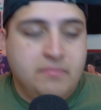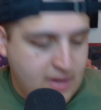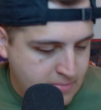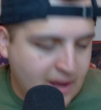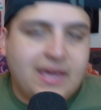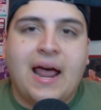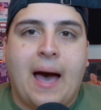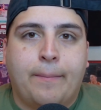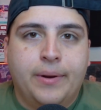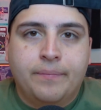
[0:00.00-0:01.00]
and make it
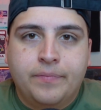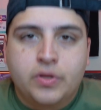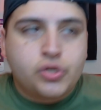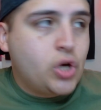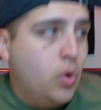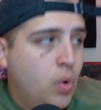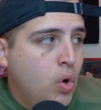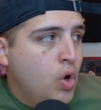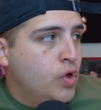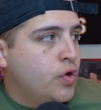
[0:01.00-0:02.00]
happen. So
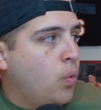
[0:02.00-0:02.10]
the